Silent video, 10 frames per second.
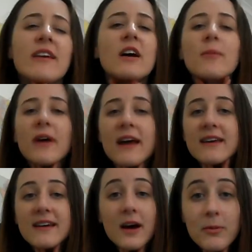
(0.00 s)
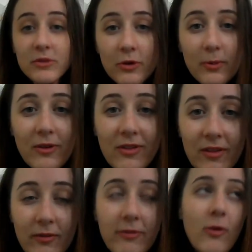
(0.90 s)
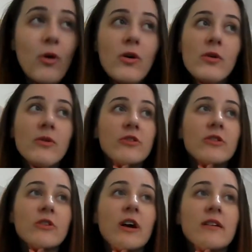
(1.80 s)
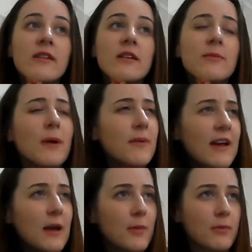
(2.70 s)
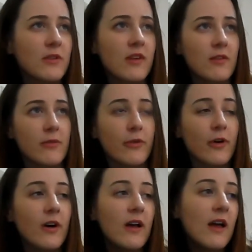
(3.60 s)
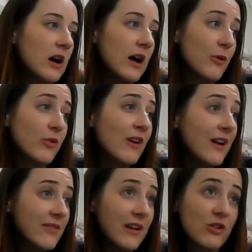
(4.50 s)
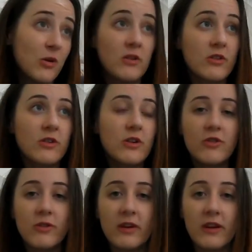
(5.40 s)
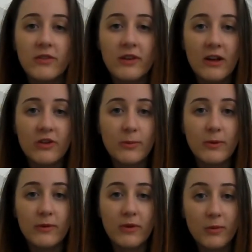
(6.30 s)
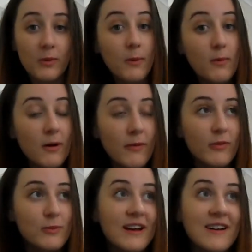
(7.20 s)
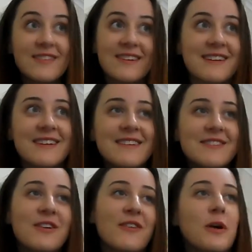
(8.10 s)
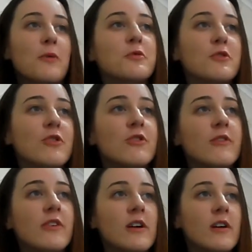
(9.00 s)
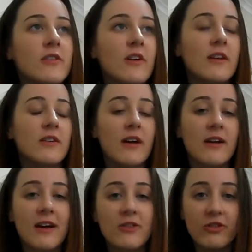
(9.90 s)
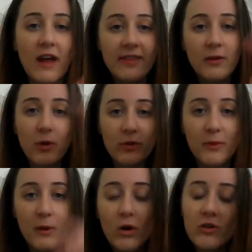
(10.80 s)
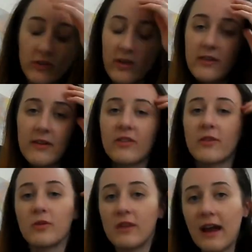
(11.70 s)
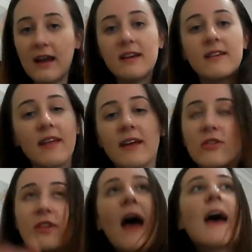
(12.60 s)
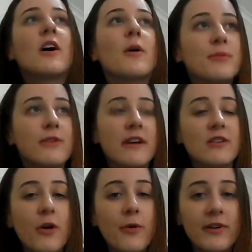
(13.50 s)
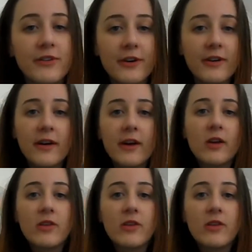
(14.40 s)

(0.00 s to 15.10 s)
I think I'm like up to almost season 4, which is crazy. Maybe I am up to season 4. I also have like 200 YouTube videos to catch up on, because when people come over to my house, like, I don't have time to watch YouTube videos, and I just add them all to my watch list every single day and they just add up to like 200.